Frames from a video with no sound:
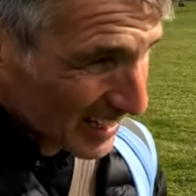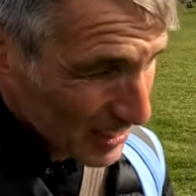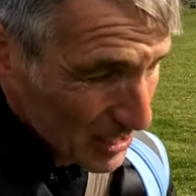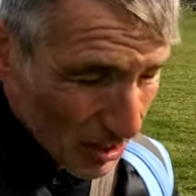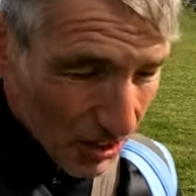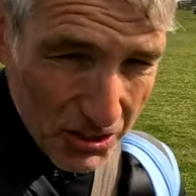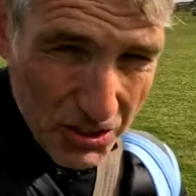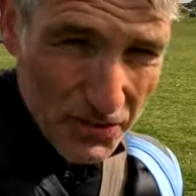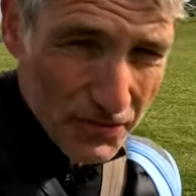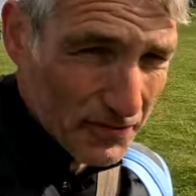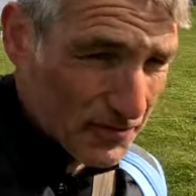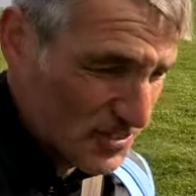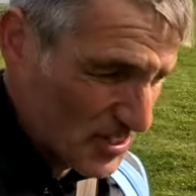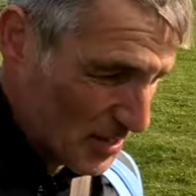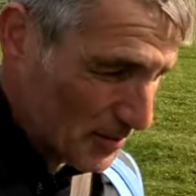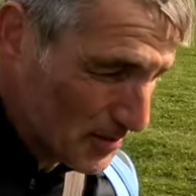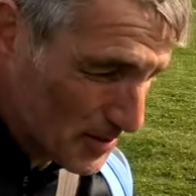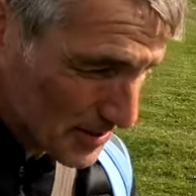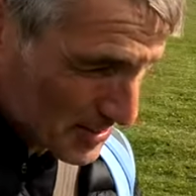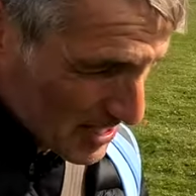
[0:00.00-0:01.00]
gosh,
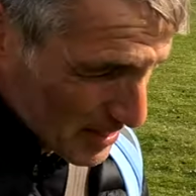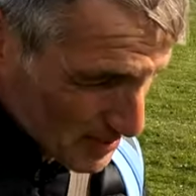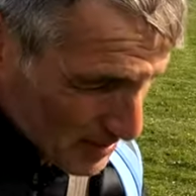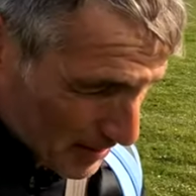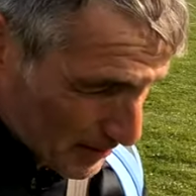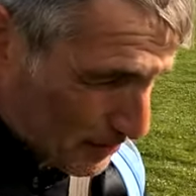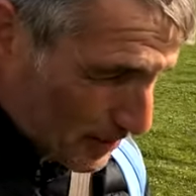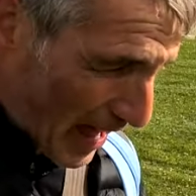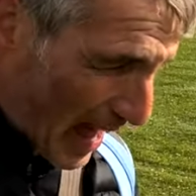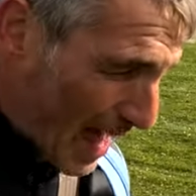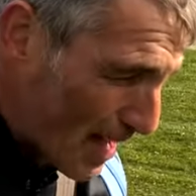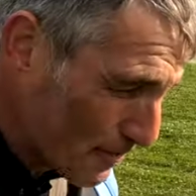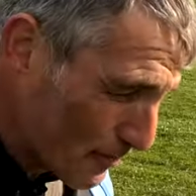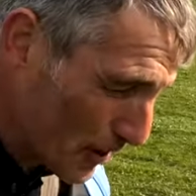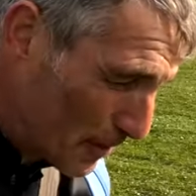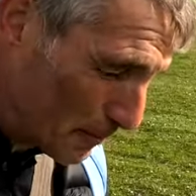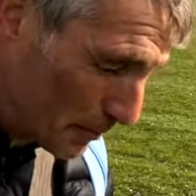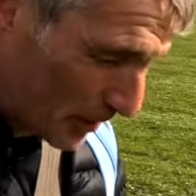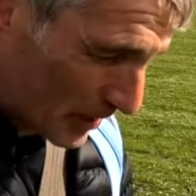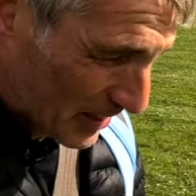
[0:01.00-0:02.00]
it seems like
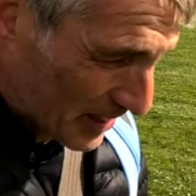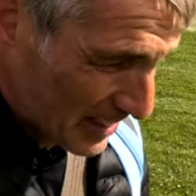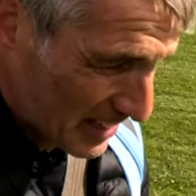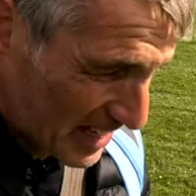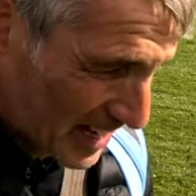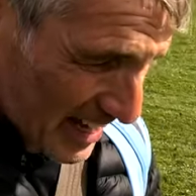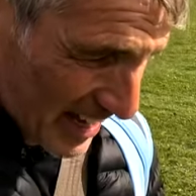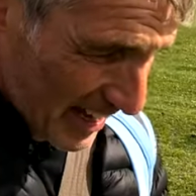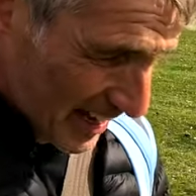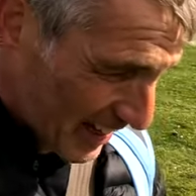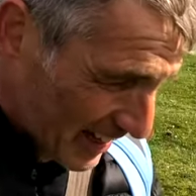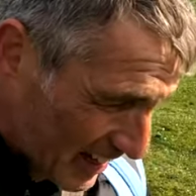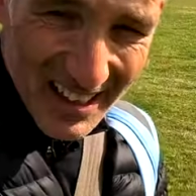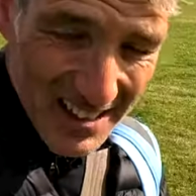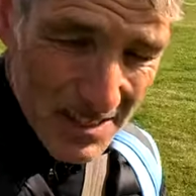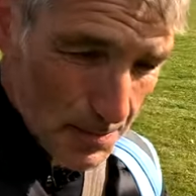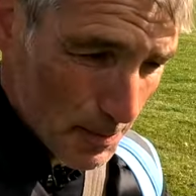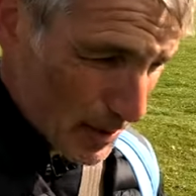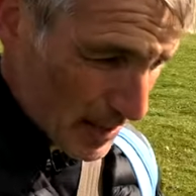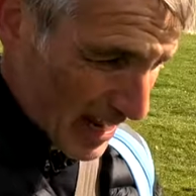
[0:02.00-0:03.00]
forever, but
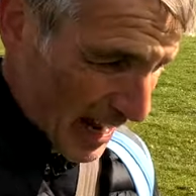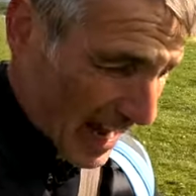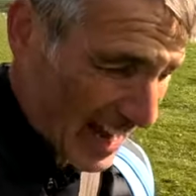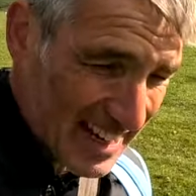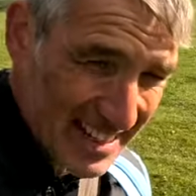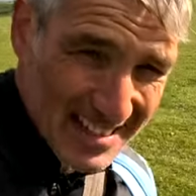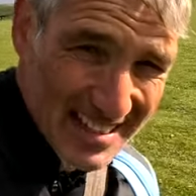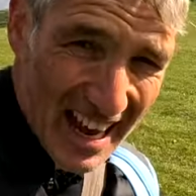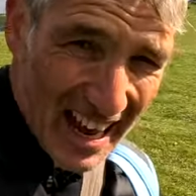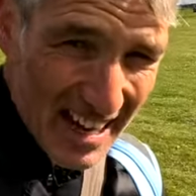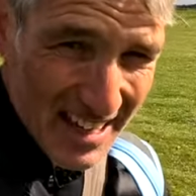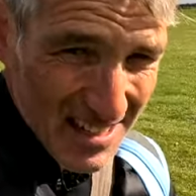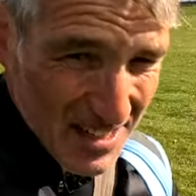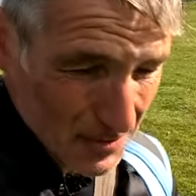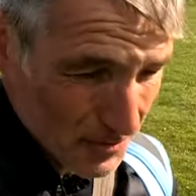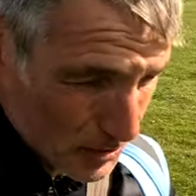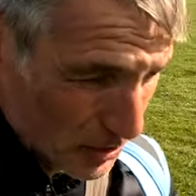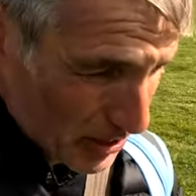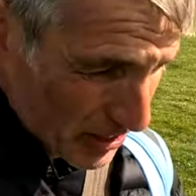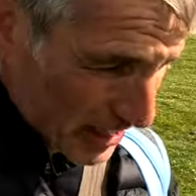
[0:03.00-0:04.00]
it's been 8 days
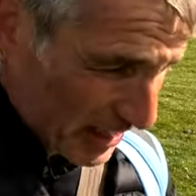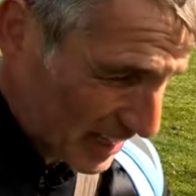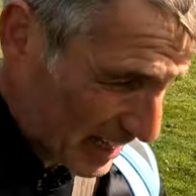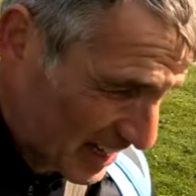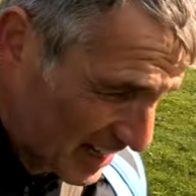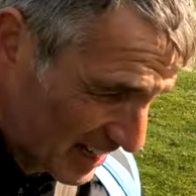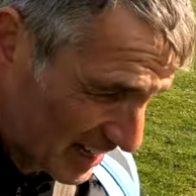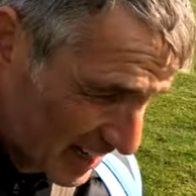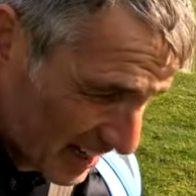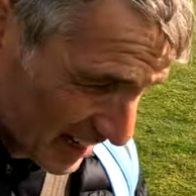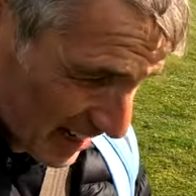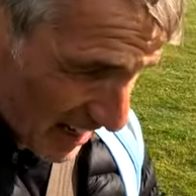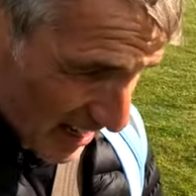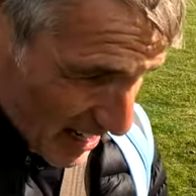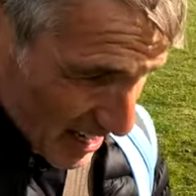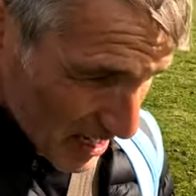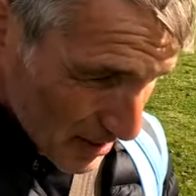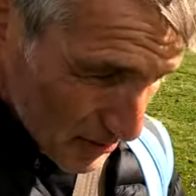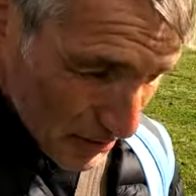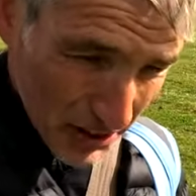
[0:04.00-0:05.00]
of running
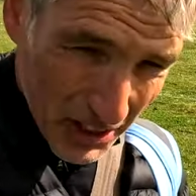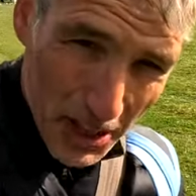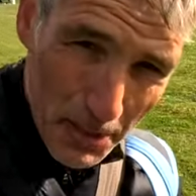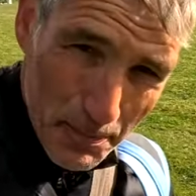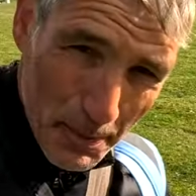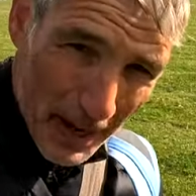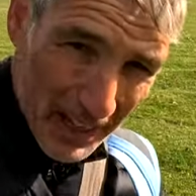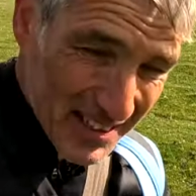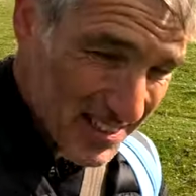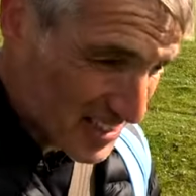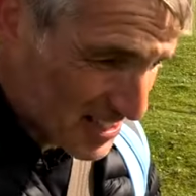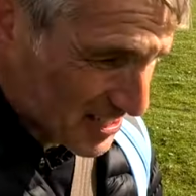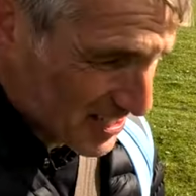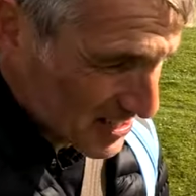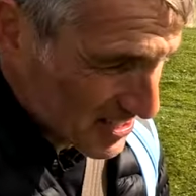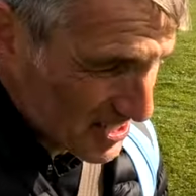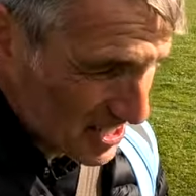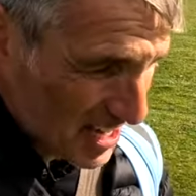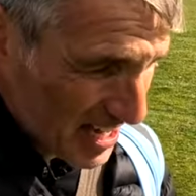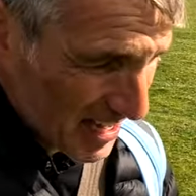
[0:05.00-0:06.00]
for the
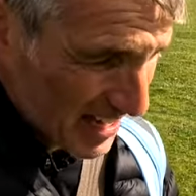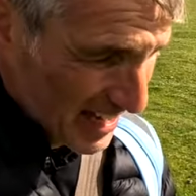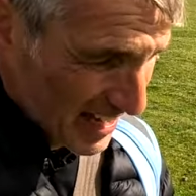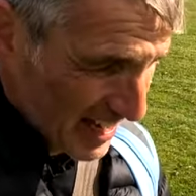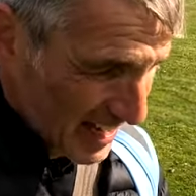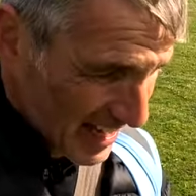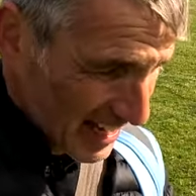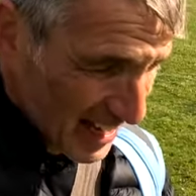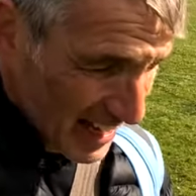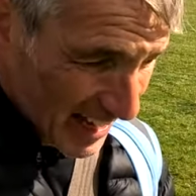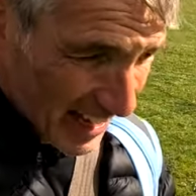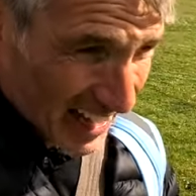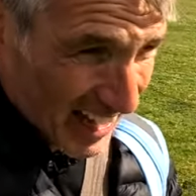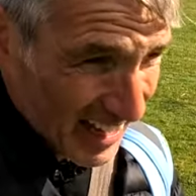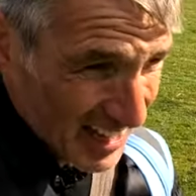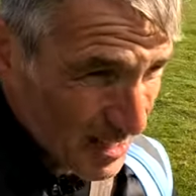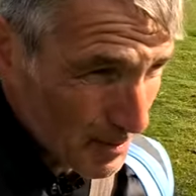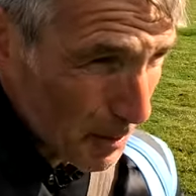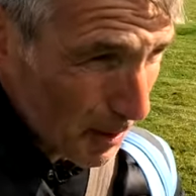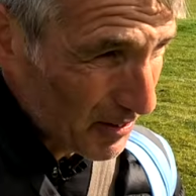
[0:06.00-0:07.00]
competitors
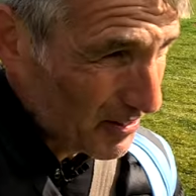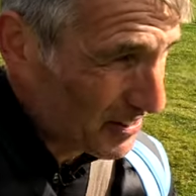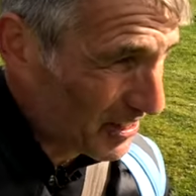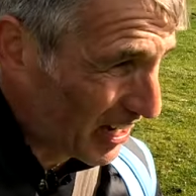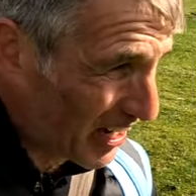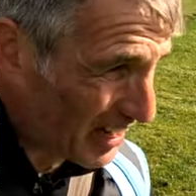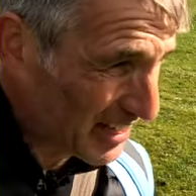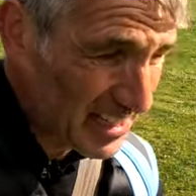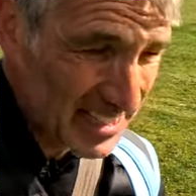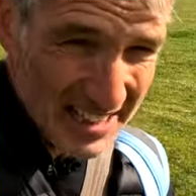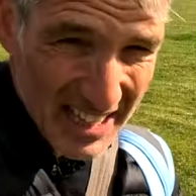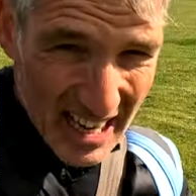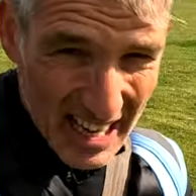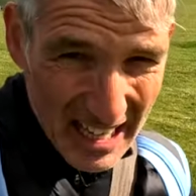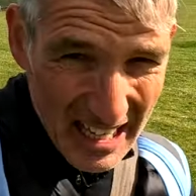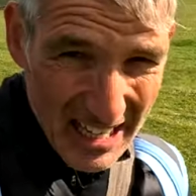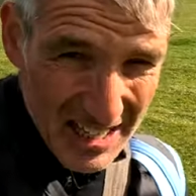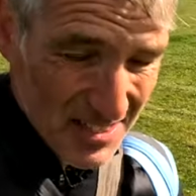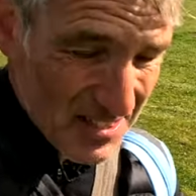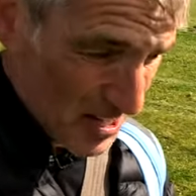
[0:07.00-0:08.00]
and about 9
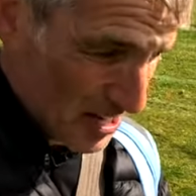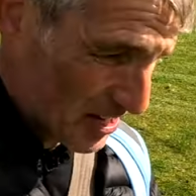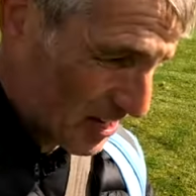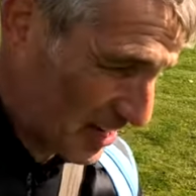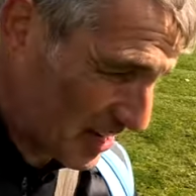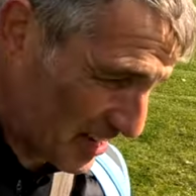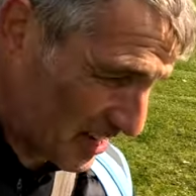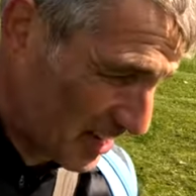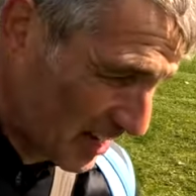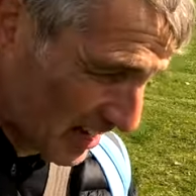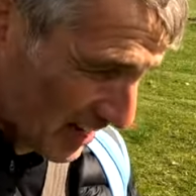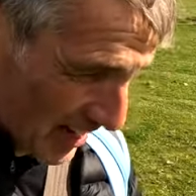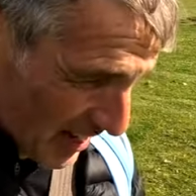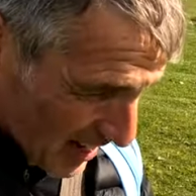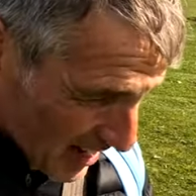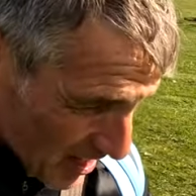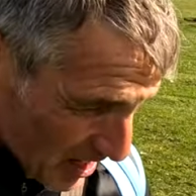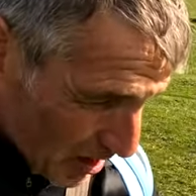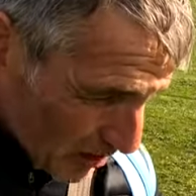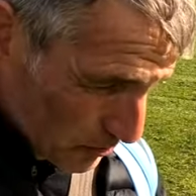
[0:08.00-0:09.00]
days
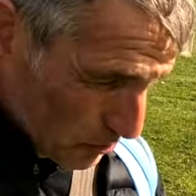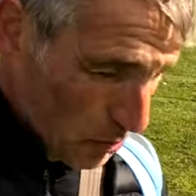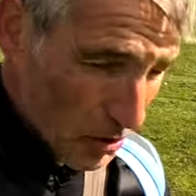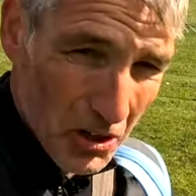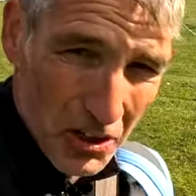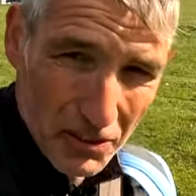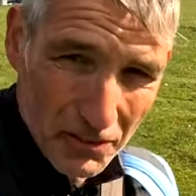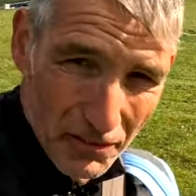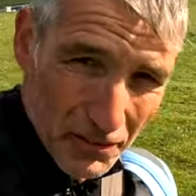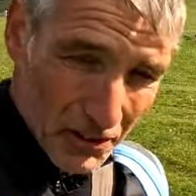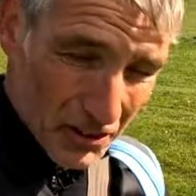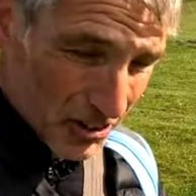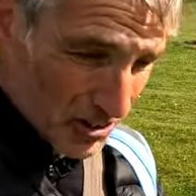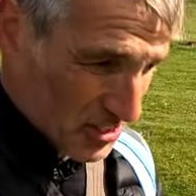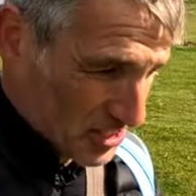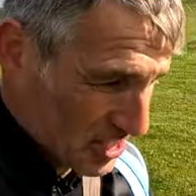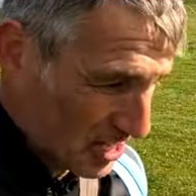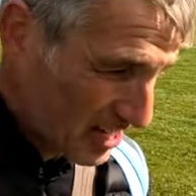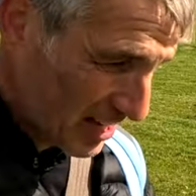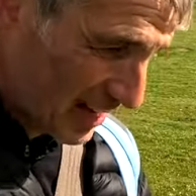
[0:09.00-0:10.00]
of work for
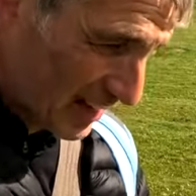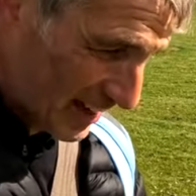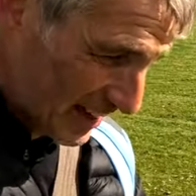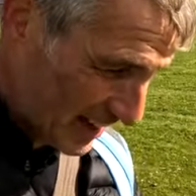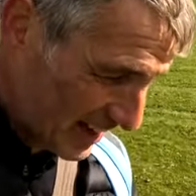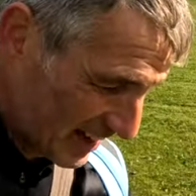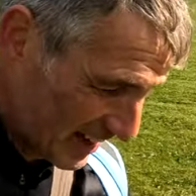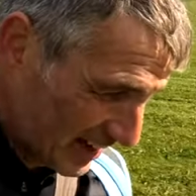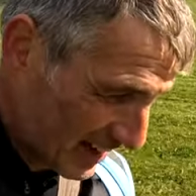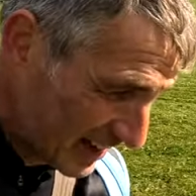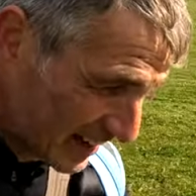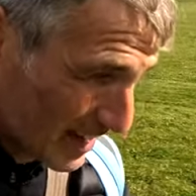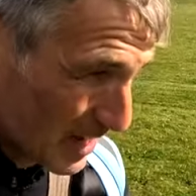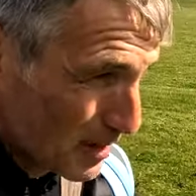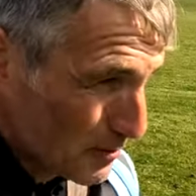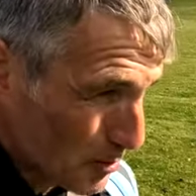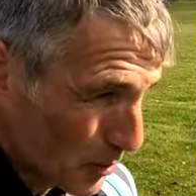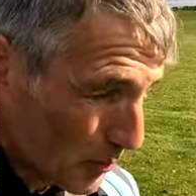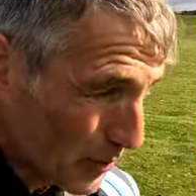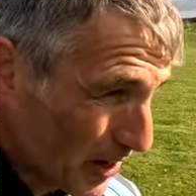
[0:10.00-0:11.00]
us, but